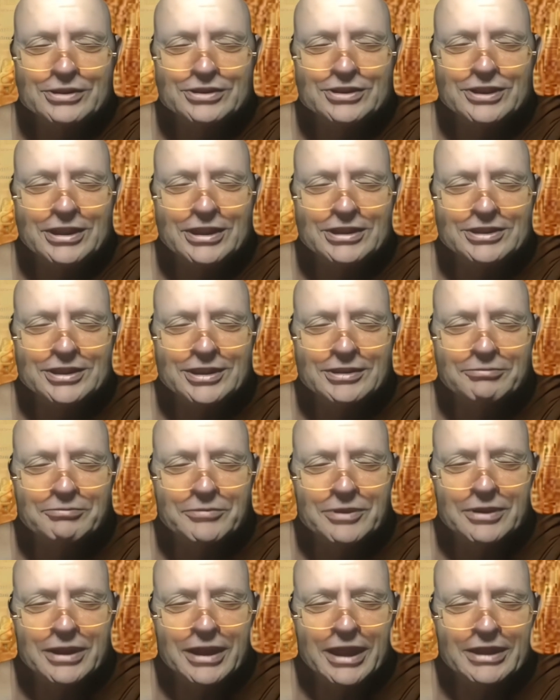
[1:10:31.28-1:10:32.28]
what I wanted to
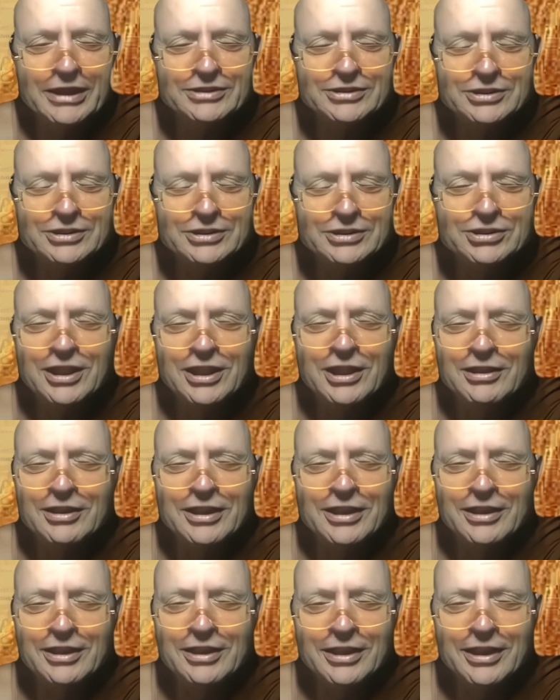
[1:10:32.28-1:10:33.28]
say is like as a
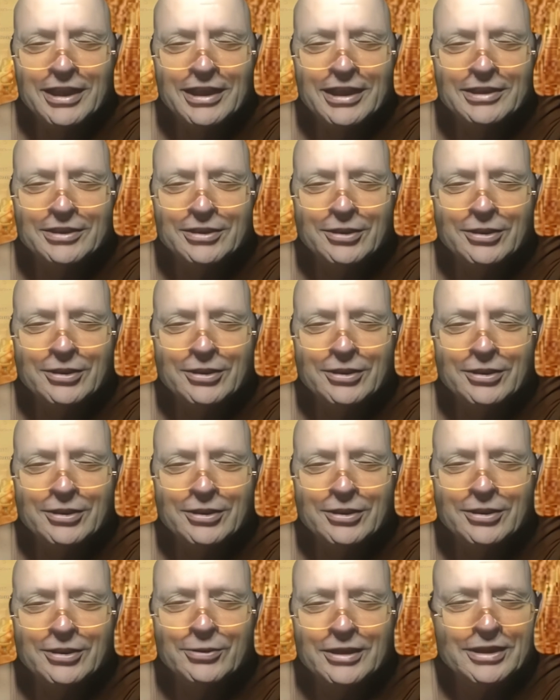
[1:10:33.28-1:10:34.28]
child I, I had
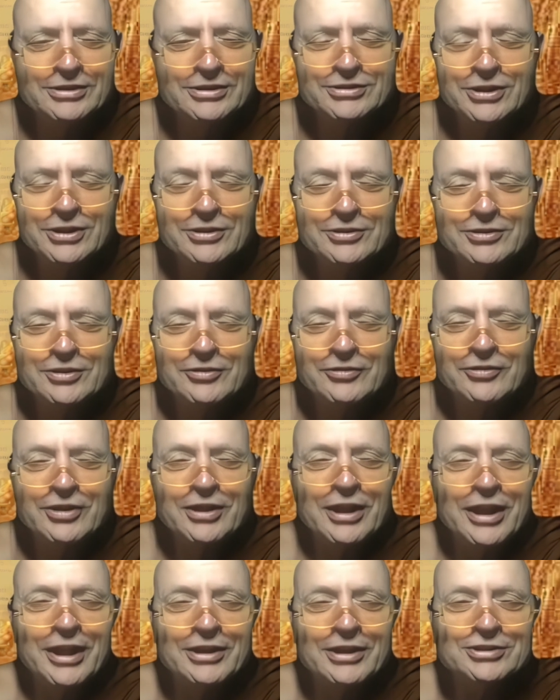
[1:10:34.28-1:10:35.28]
no
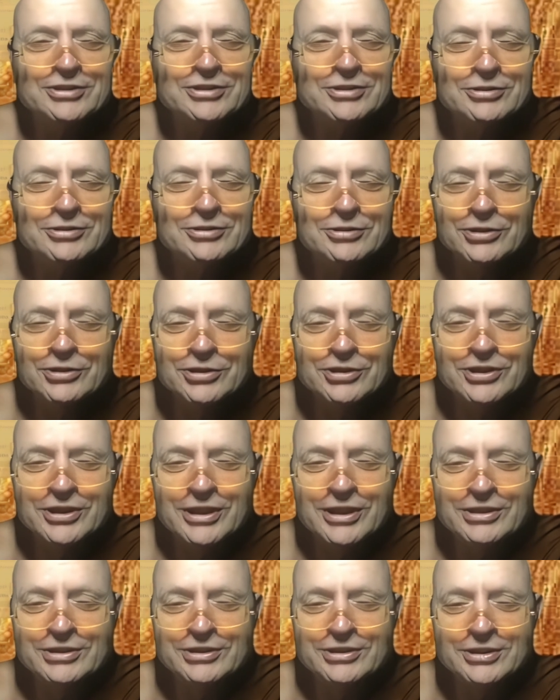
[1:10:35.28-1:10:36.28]
sense of connection or
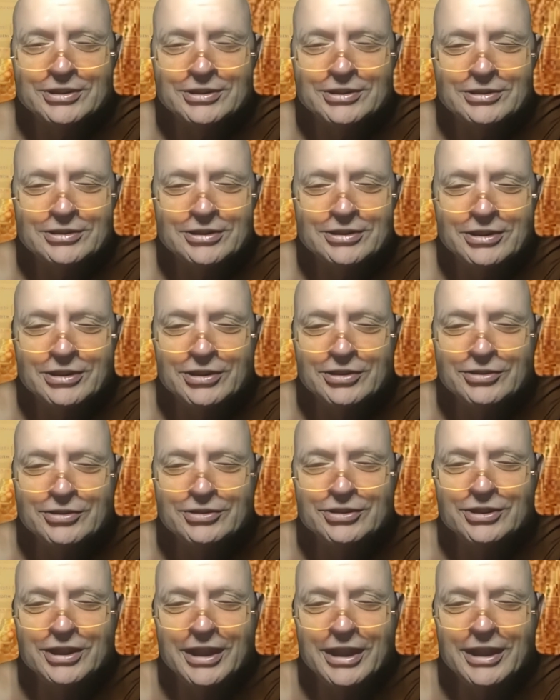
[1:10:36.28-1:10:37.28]
interest in in
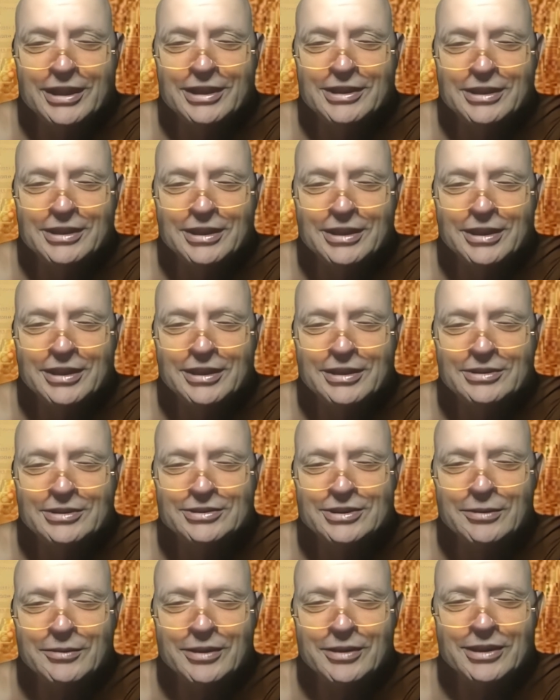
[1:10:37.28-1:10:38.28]
Christianity
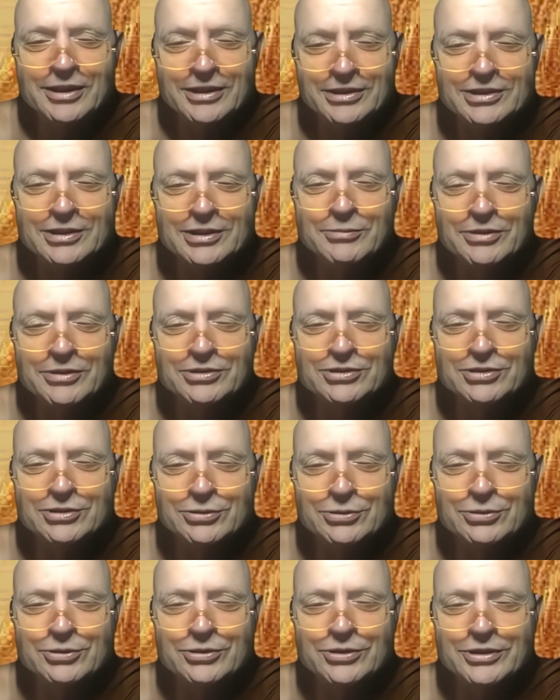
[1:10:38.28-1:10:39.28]
except I like some of the
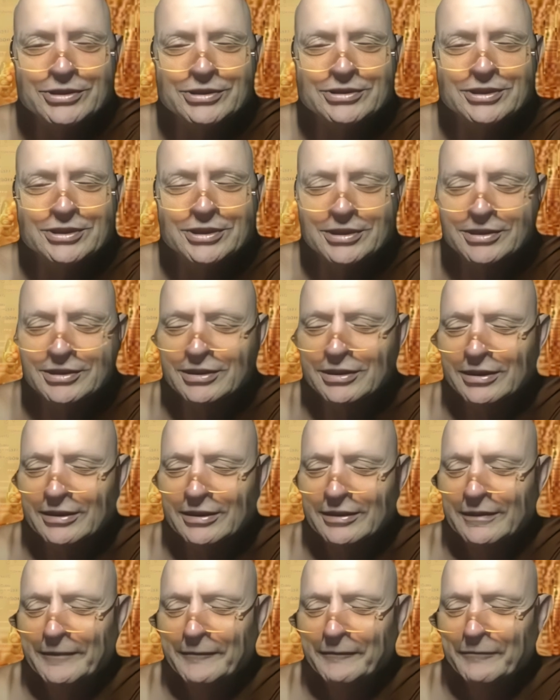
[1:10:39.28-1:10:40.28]
stories and
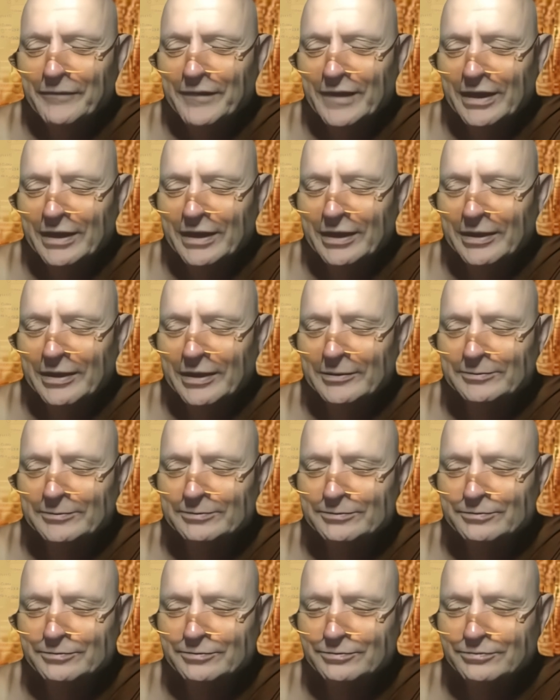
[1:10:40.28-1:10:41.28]

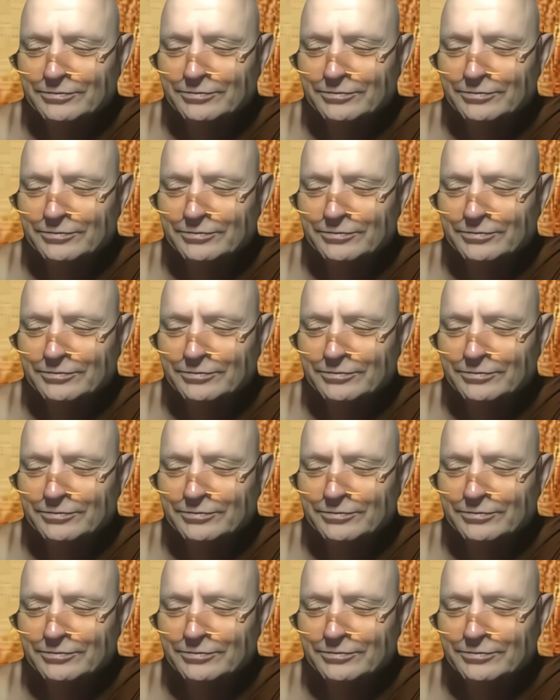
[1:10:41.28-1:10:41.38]
um,